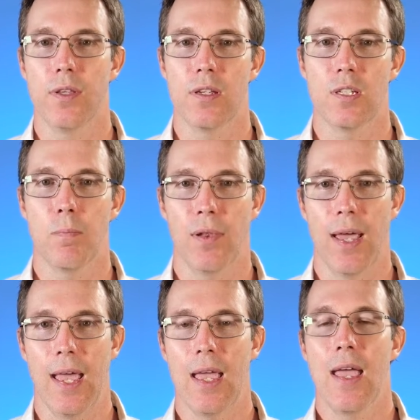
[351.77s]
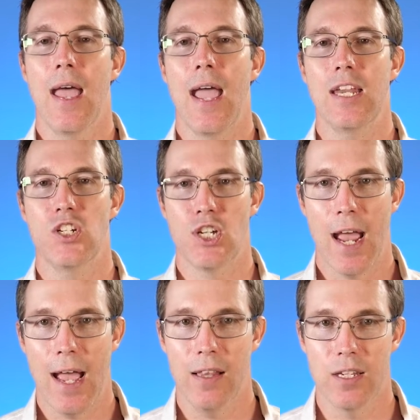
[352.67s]
display a
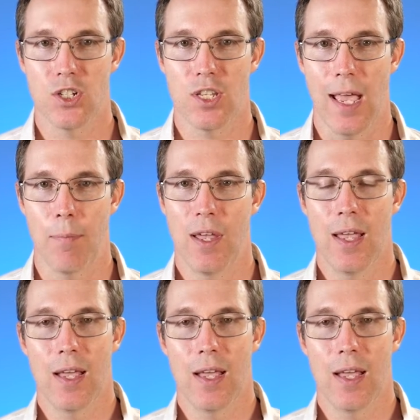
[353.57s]
challenge step,